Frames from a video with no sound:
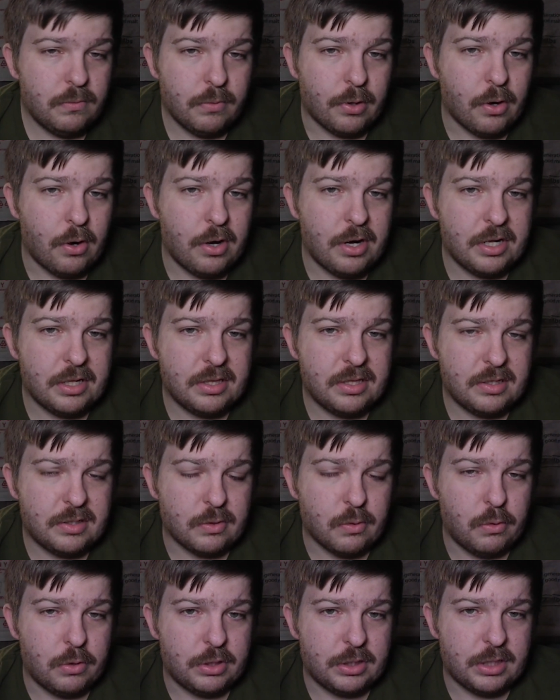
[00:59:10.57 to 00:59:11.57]
regarding the
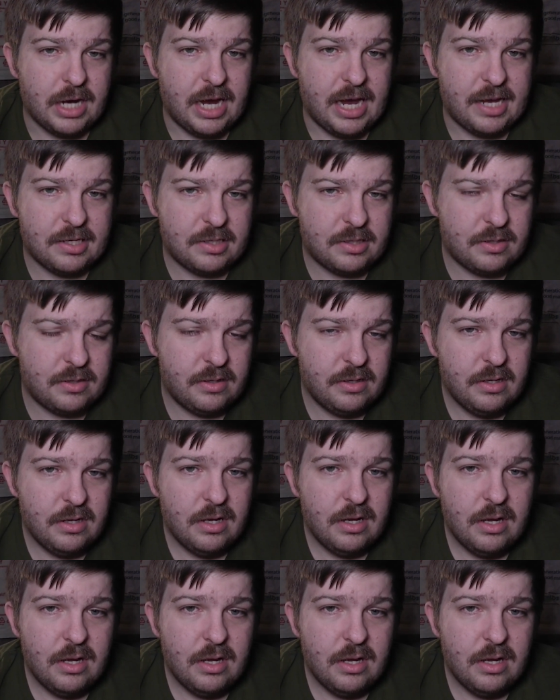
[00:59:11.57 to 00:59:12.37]
Scorchcast.